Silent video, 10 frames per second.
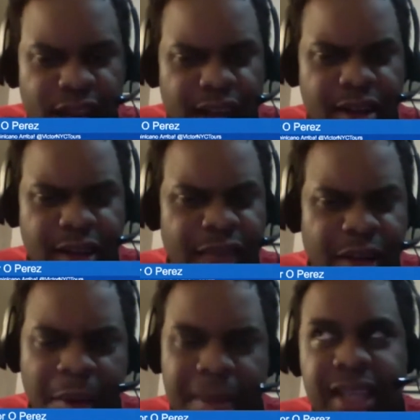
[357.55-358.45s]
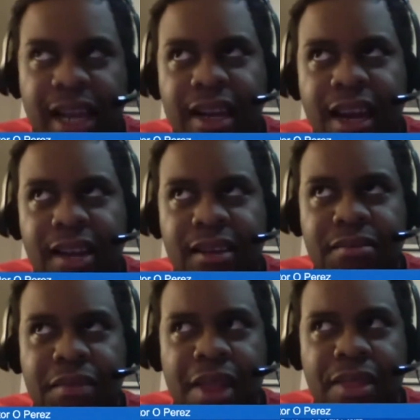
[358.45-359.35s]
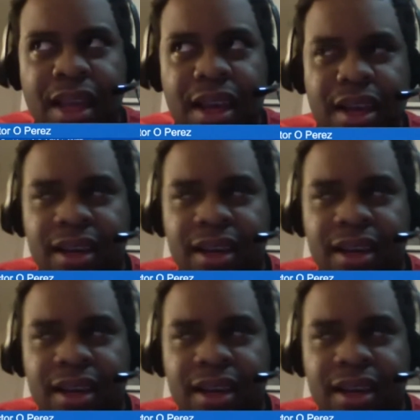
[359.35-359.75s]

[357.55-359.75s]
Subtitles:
If I'm not mistaken, that I think